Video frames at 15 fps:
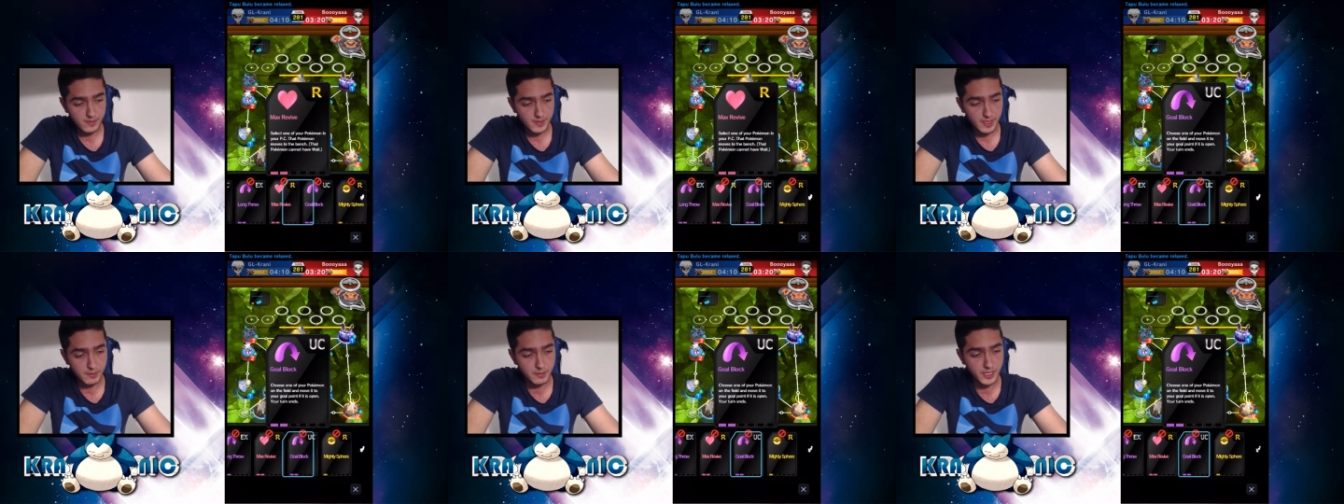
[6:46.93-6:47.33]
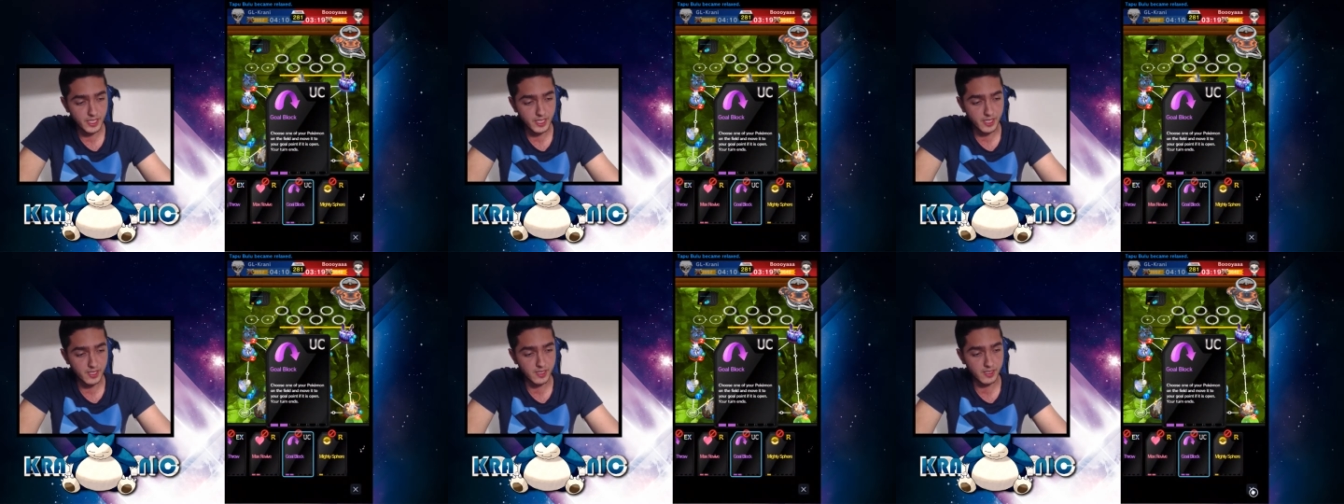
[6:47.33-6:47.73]

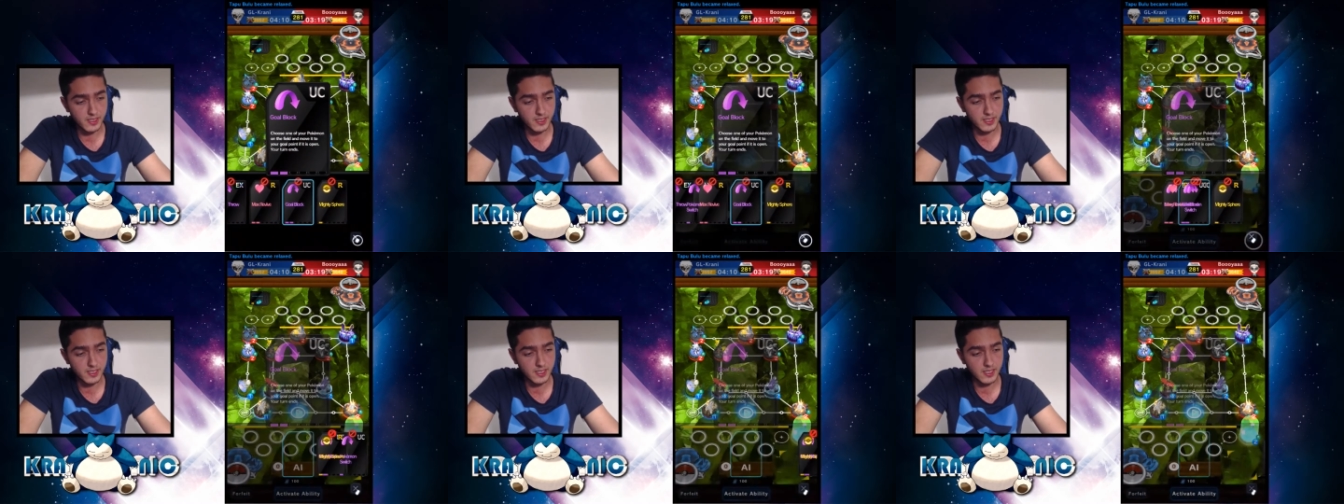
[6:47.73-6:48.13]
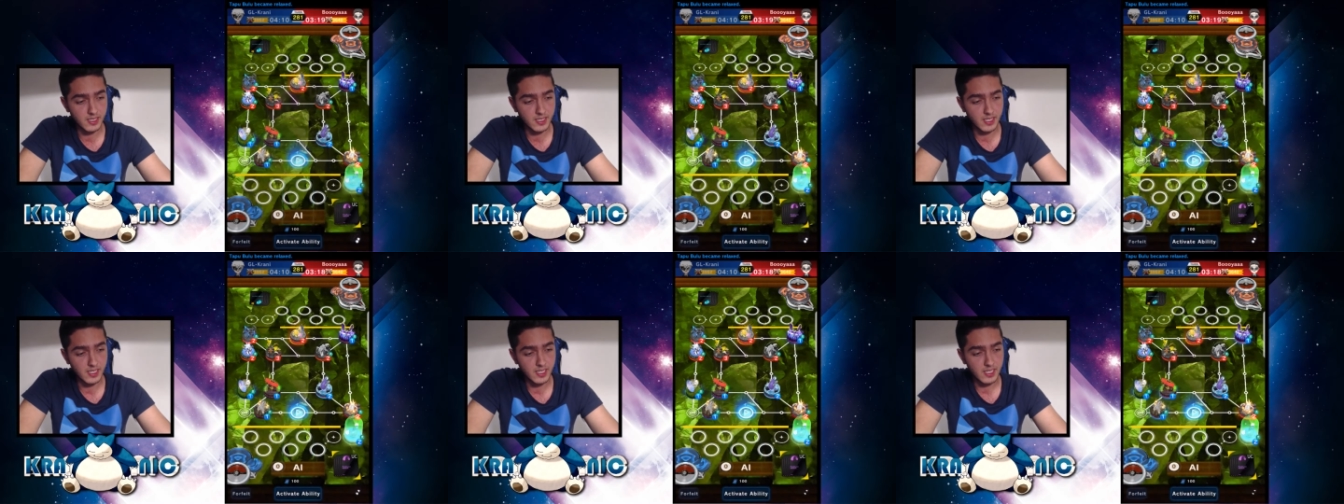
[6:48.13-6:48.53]
Because
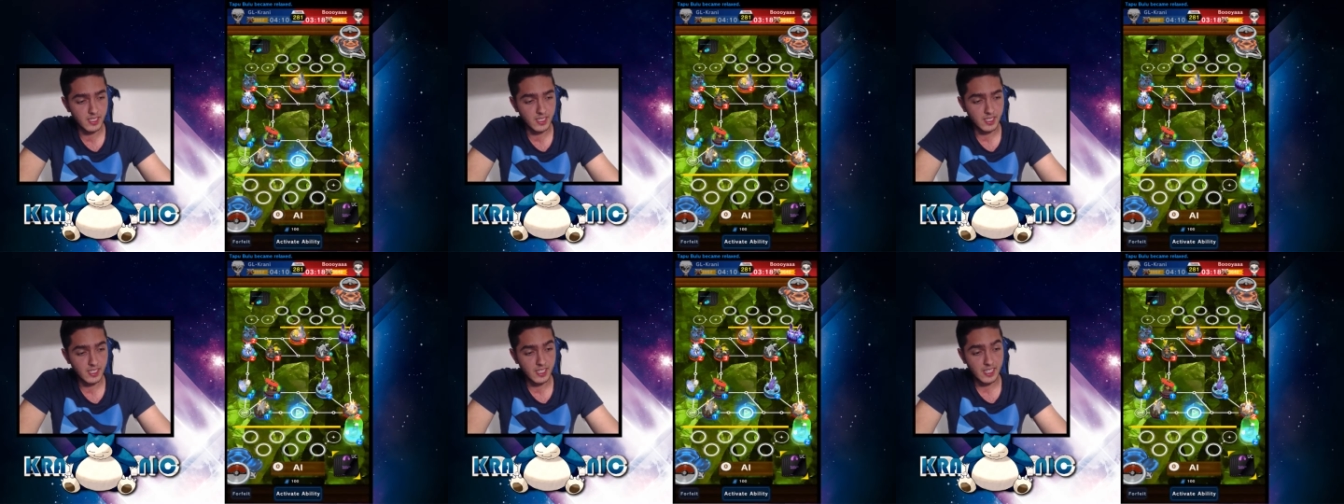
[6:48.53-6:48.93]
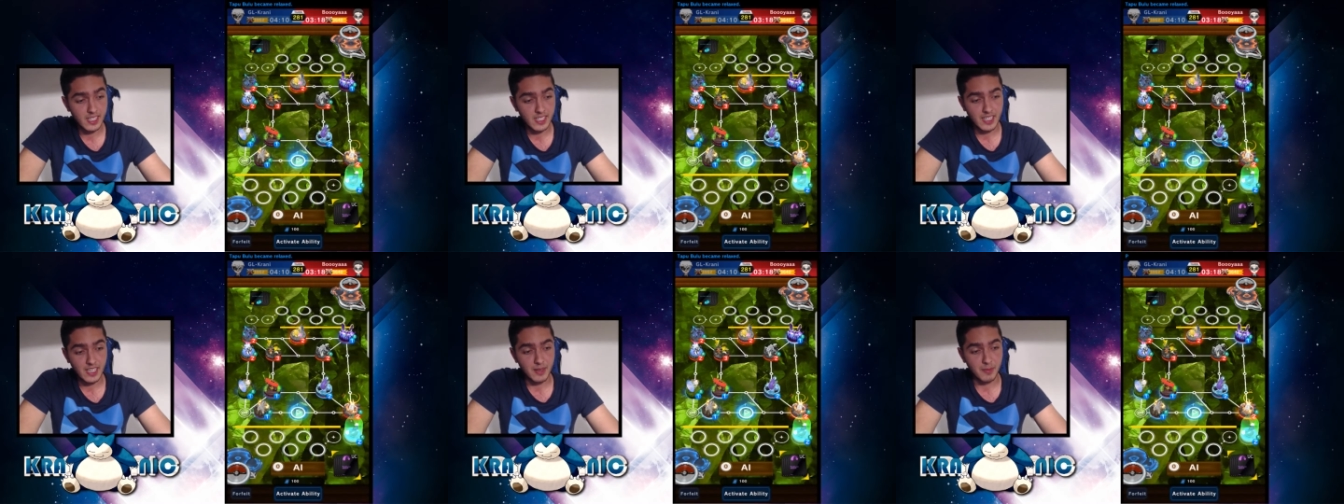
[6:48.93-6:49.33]

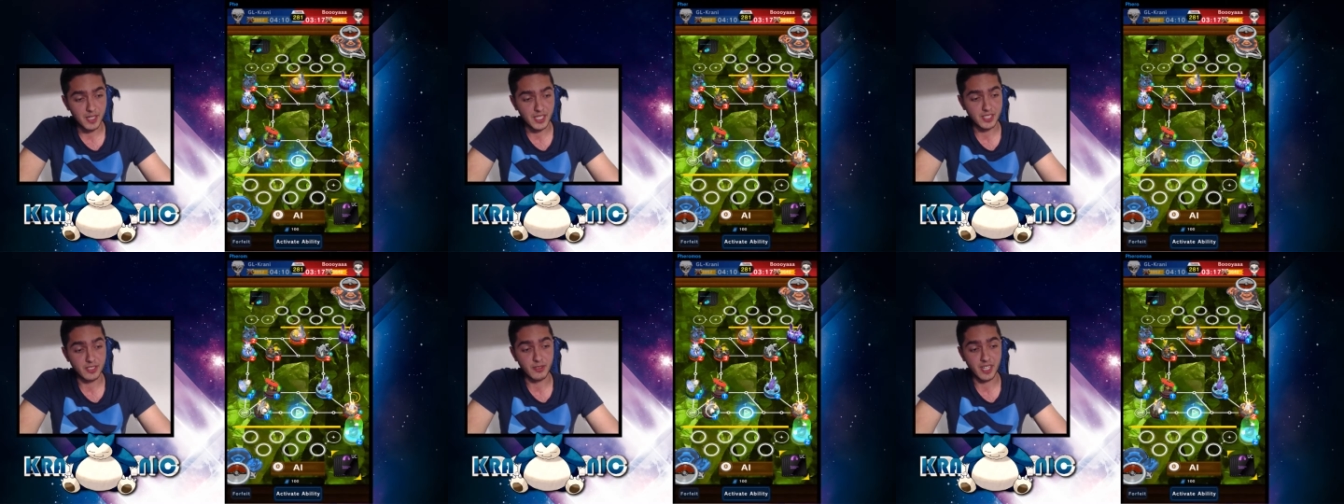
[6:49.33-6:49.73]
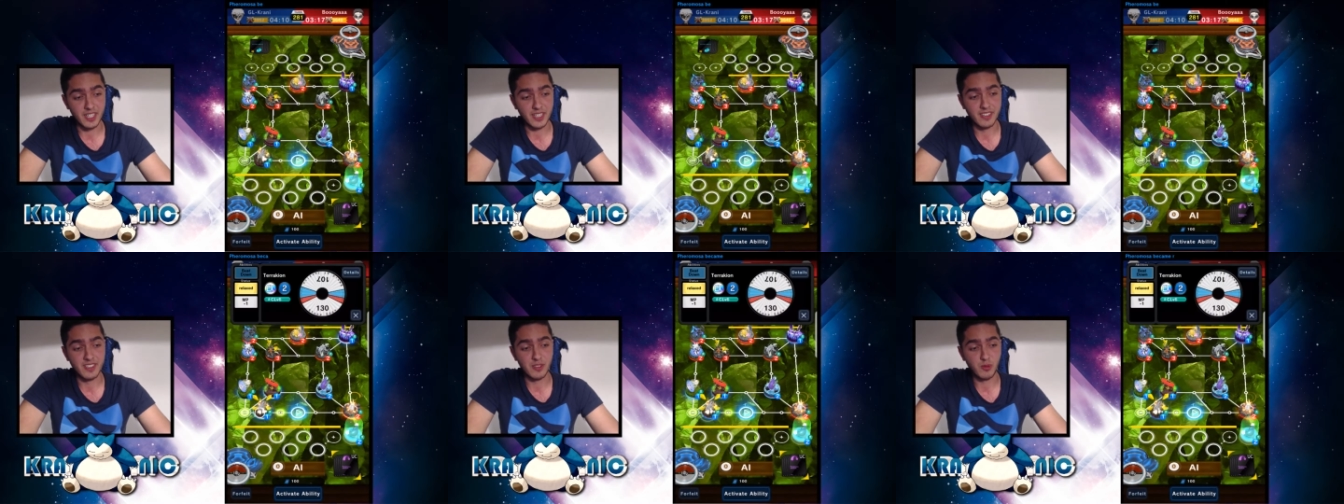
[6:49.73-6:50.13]
my
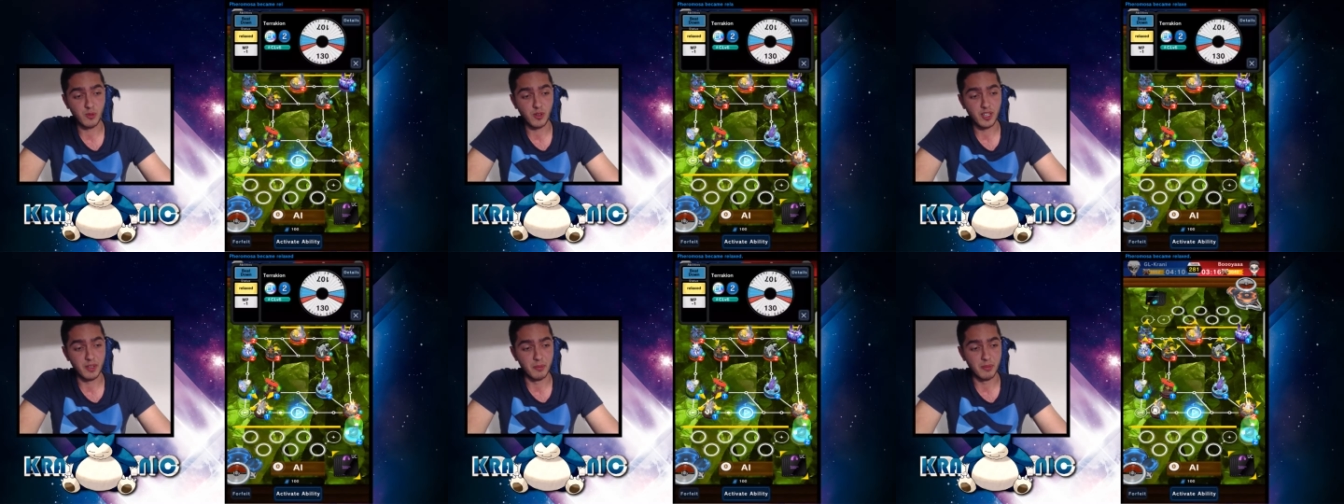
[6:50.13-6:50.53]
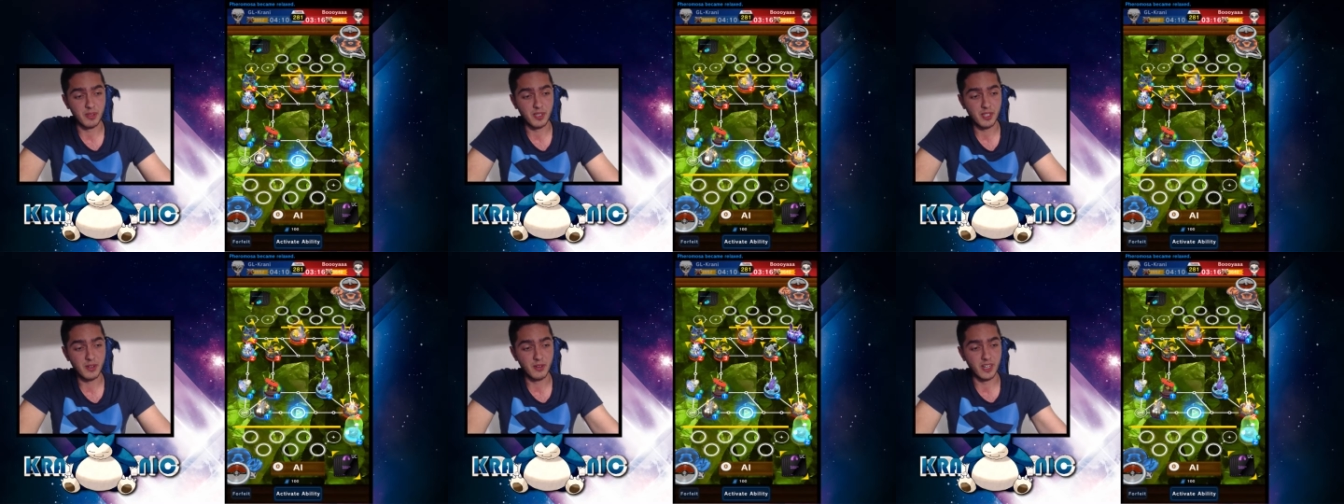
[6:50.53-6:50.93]
Terrakion is one M
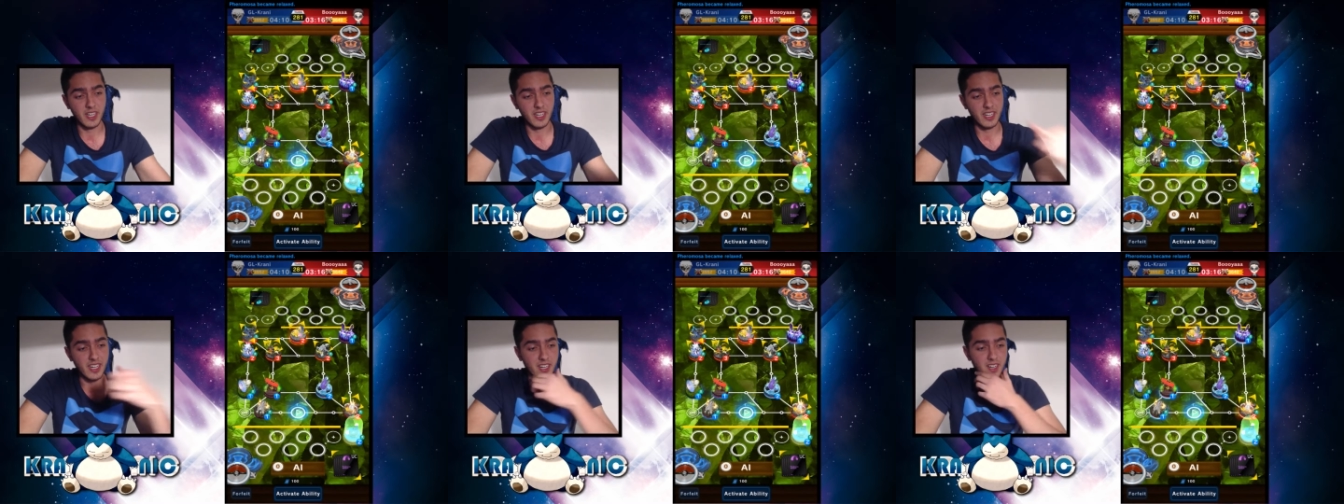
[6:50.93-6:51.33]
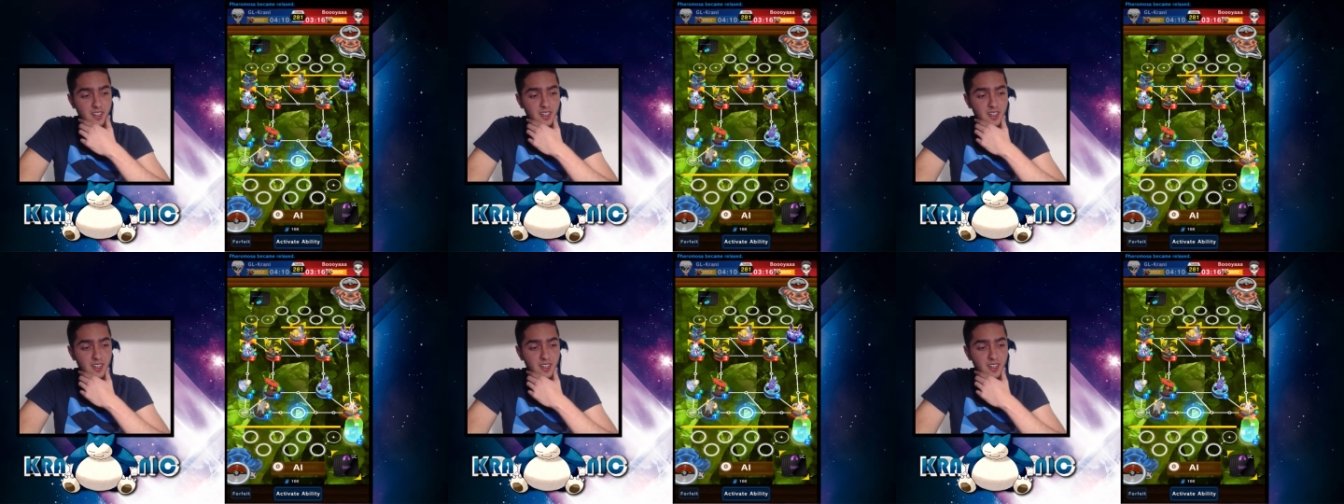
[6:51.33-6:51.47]
P right now.